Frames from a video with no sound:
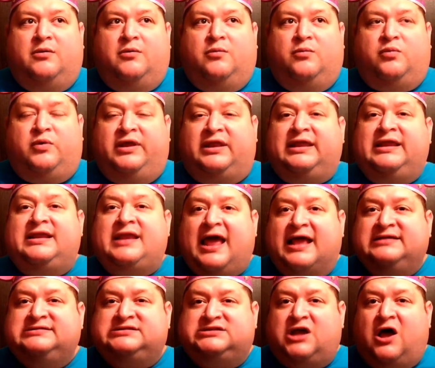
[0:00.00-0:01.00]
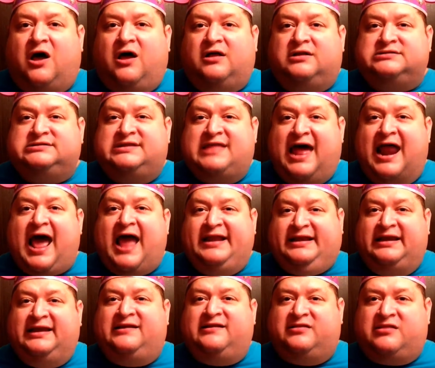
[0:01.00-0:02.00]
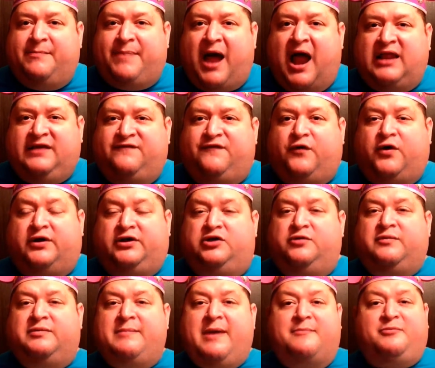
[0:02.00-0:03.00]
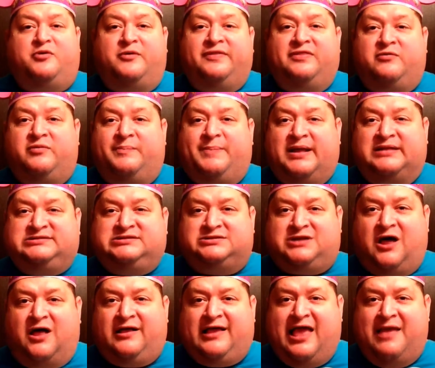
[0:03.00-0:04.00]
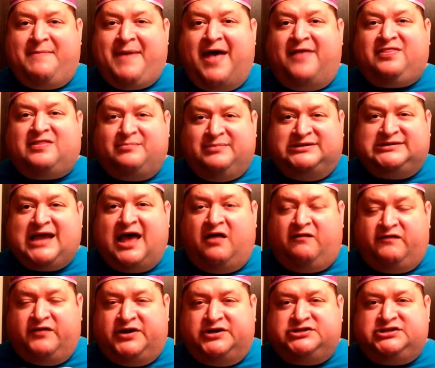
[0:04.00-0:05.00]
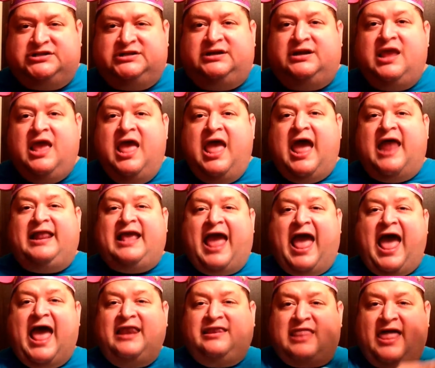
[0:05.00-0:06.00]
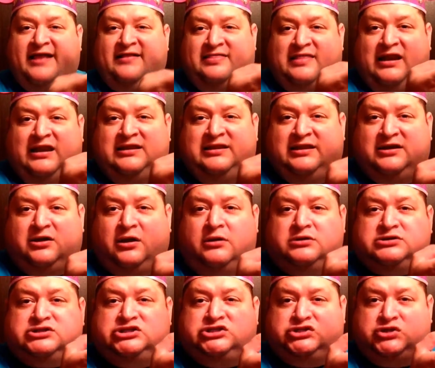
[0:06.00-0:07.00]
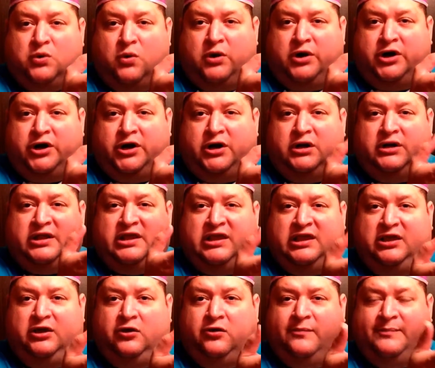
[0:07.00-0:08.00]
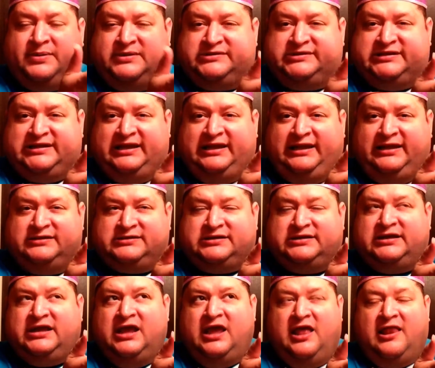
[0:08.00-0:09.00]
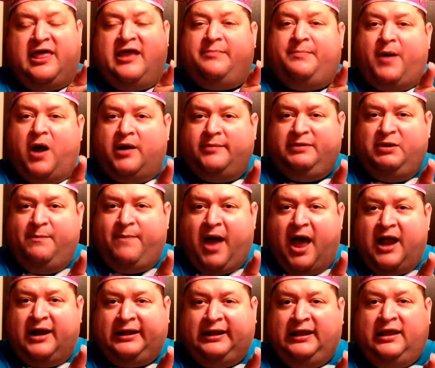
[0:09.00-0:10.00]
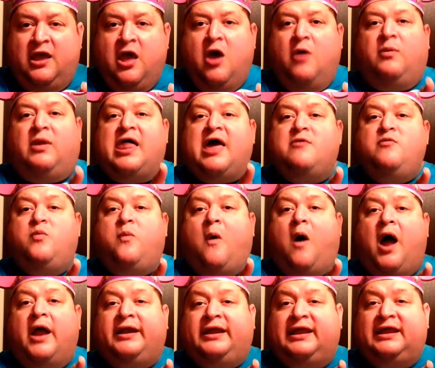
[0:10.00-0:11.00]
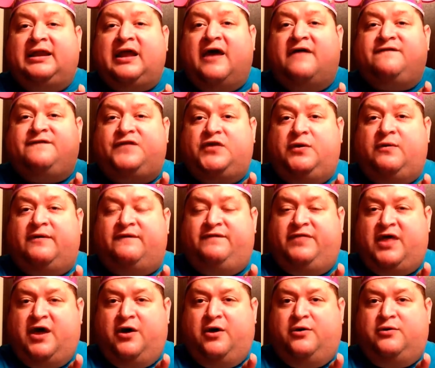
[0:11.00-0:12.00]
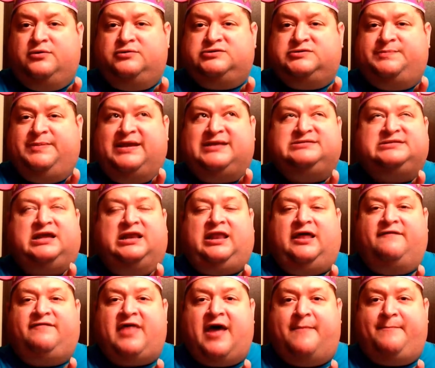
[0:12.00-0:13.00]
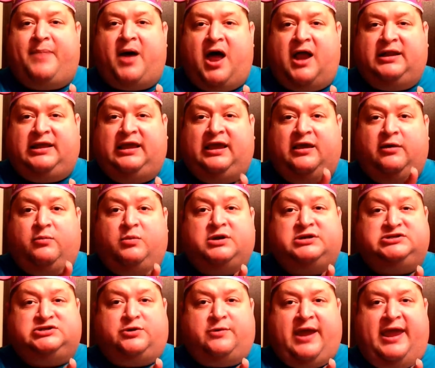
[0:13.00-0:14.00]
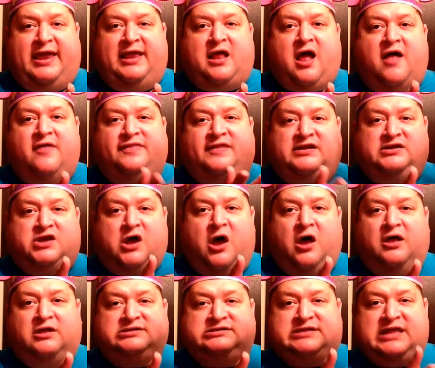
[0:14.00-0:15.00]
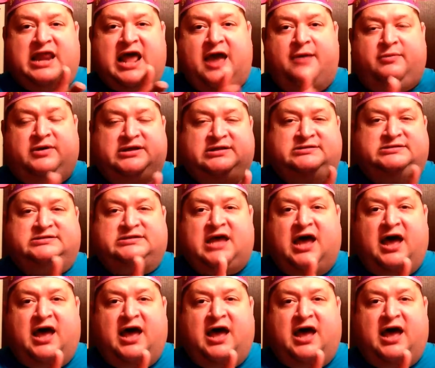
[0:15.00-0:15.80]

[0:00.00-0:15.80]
really nice dolls that I needed the body for. You remember when the Rapunzel doll came out, the Mattel version, and it had like the little shorter, cute, petite, like Barbie body? Well, I wanted a few of those because I love that body. It works great on the dolls that I was